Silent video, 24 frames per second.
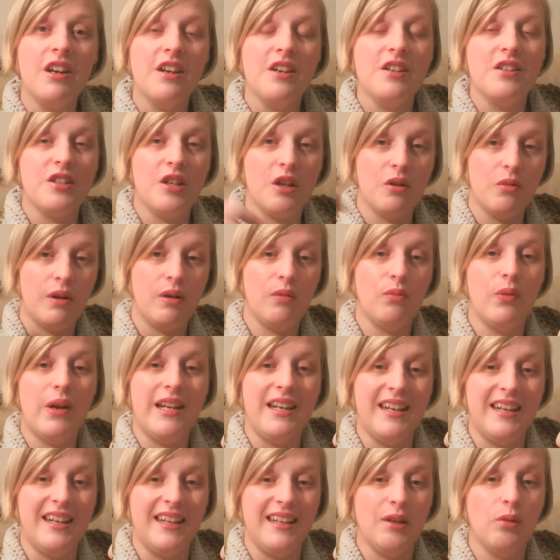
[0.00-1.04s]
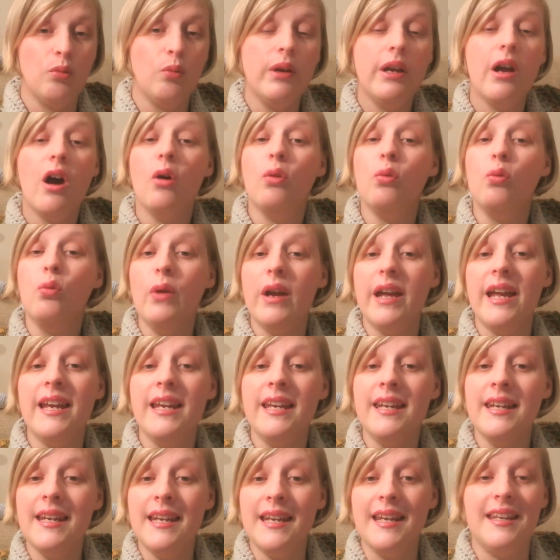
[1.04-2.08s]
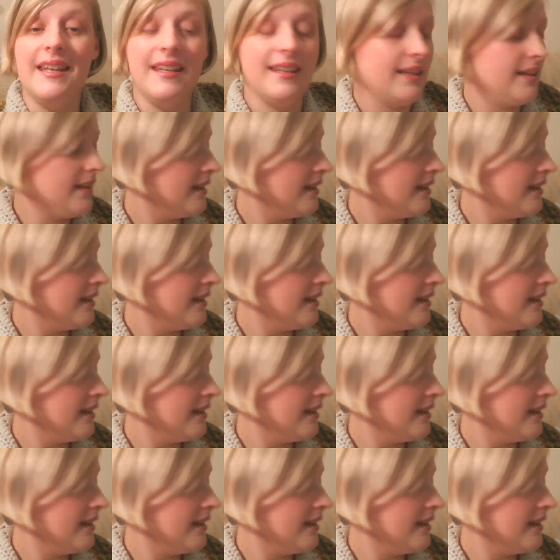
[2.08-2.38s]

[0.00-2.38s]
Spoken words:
so we're winning. We are winning.